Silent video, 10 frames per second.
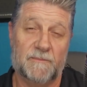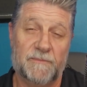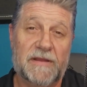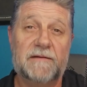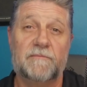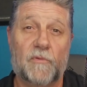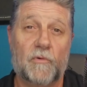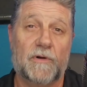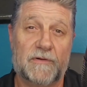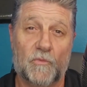
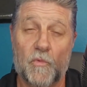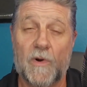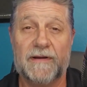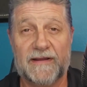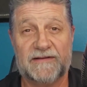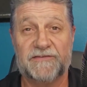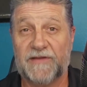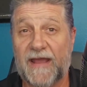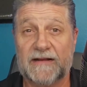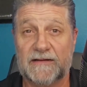pinpoint what
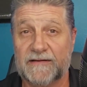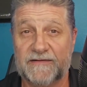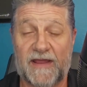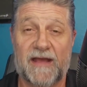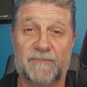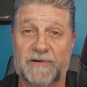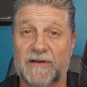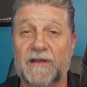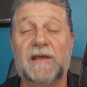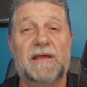exactly is
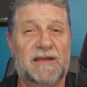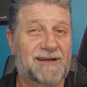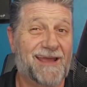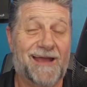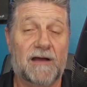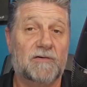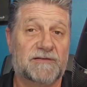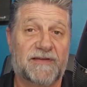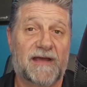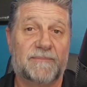happening and how
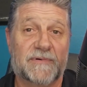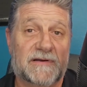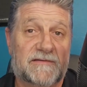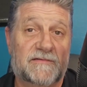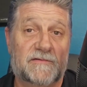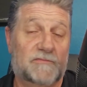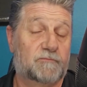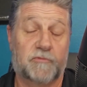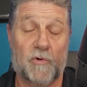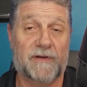it's happening to
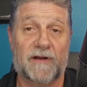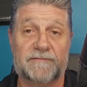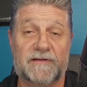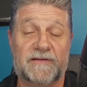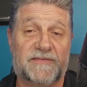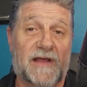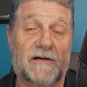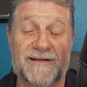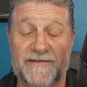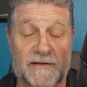quite often
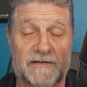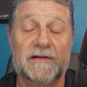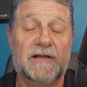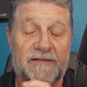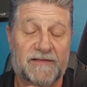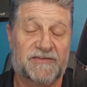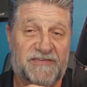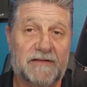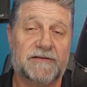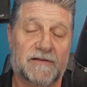the
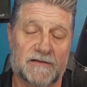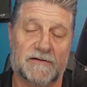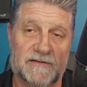cellular